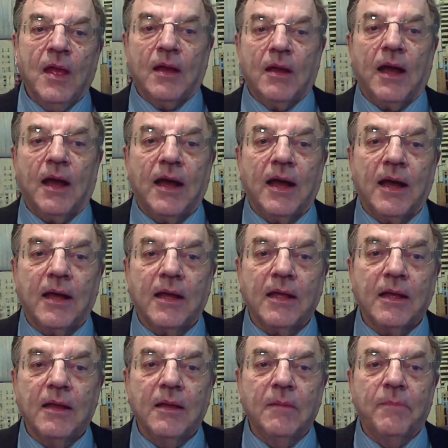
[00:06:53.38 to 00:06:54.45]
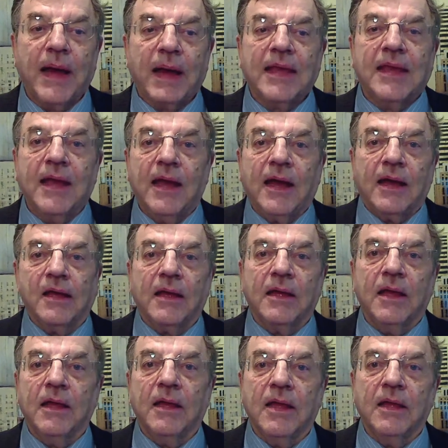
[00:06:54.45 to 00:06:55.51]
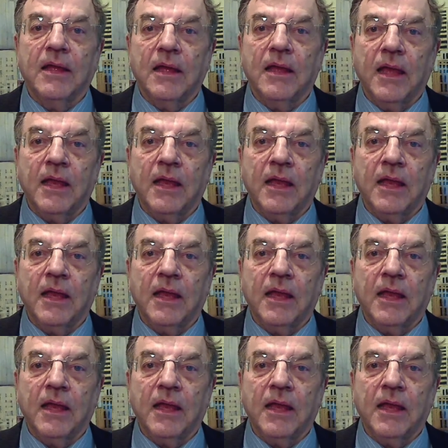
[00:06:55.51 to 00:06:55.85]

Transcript: Uh, by uh, it,